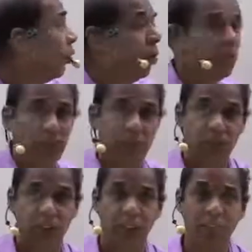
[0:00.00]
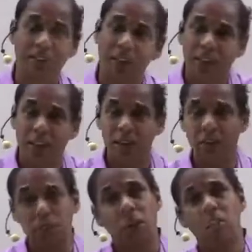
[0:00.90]
two words in a sentence, is
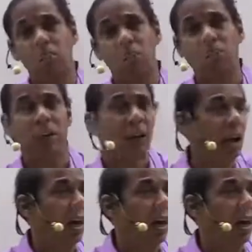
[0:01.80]
it past perfect